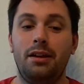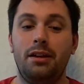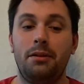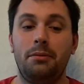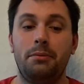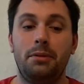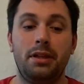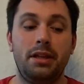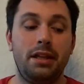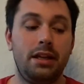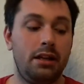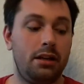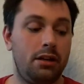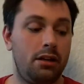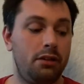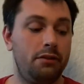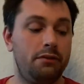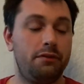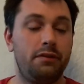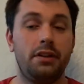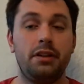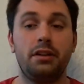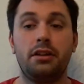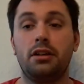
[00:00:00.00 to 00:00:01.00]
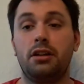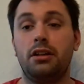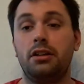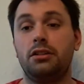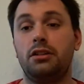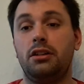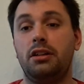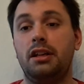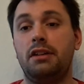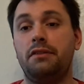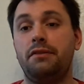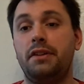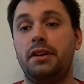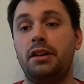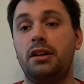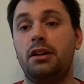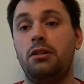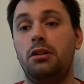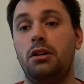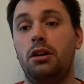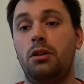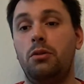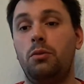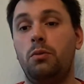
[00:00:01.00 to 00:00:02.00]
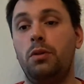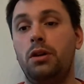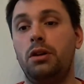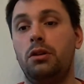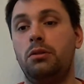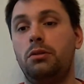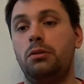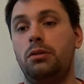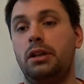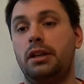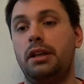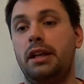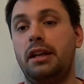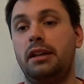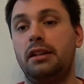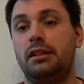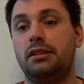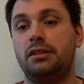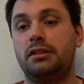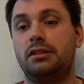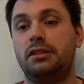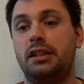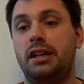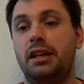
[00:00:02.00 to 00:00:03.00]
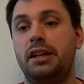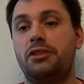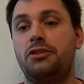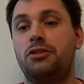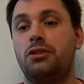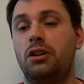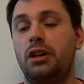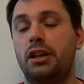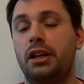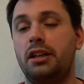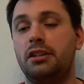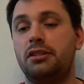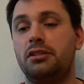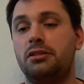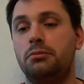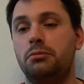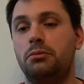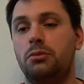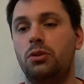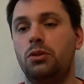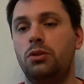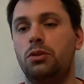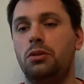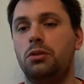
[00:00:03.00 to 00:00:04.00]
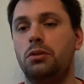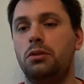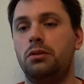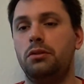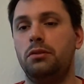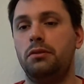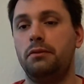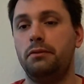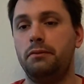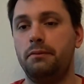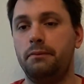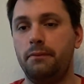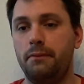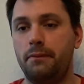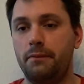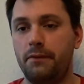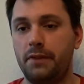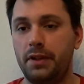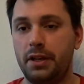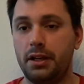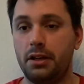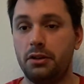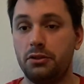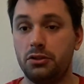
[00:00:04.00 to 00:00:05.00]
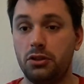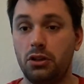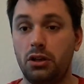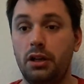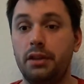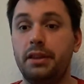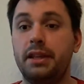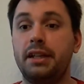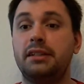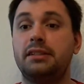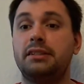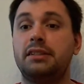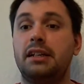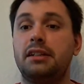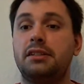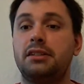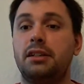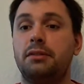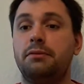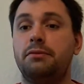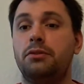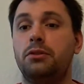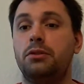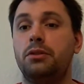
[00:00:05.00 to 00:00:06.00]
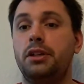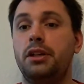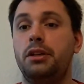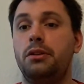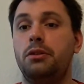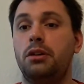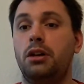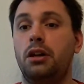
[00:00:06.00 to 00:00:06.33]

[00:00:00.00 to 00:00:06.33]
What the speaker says: But yeah, hopefully you guys like that video. I will, again, as I say, try and get some more videos like this set up for you.